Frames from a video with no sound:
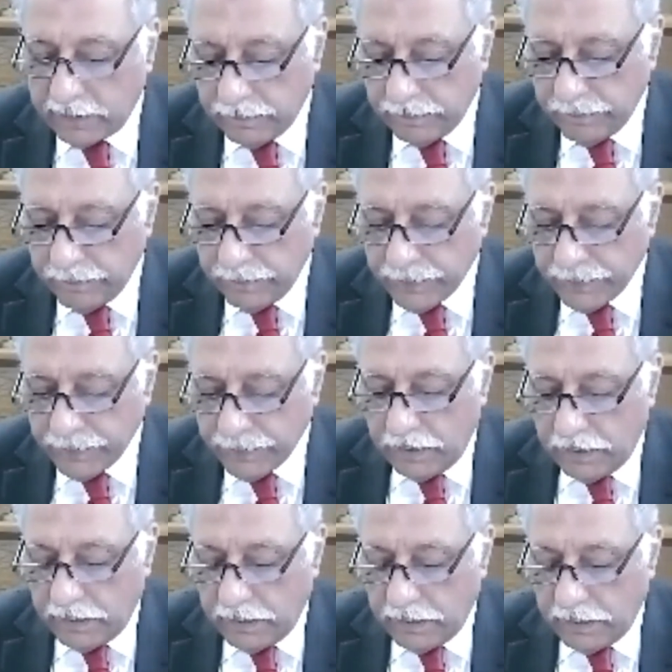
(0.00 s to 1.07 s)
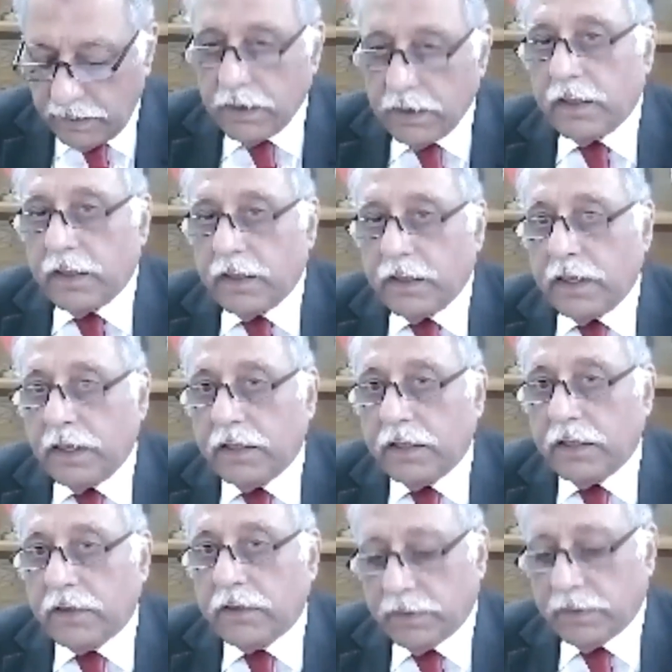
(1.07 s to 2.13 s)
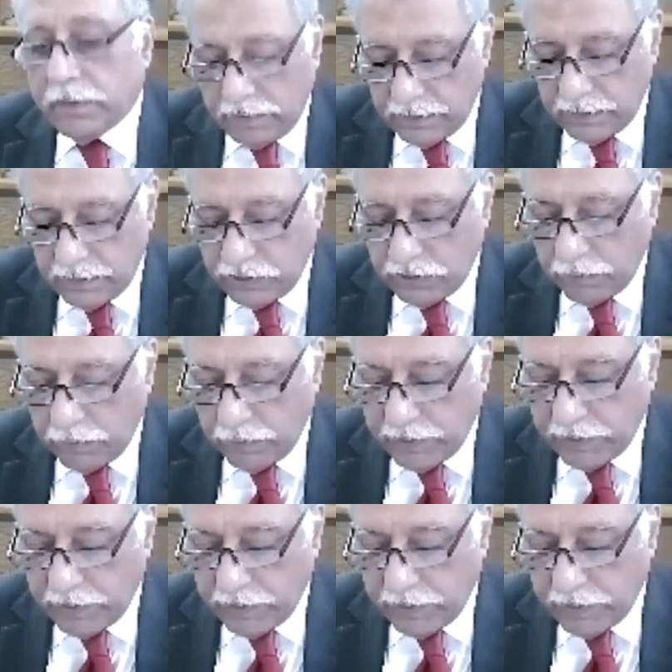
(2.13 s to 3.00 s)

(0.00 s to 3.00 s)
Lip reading: Its geographical location has resulted in